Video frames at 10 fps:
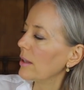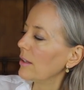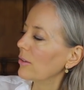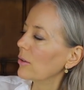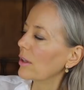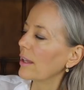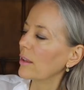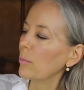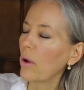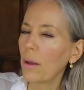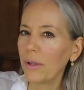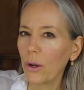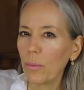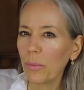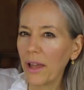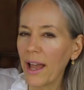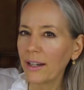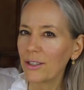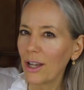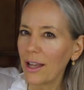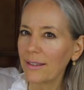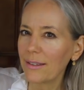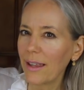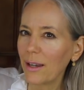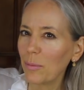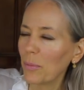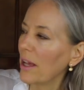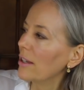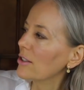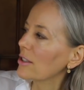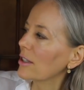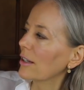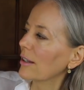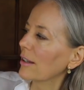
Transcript: These look like they probably are black dots and blush.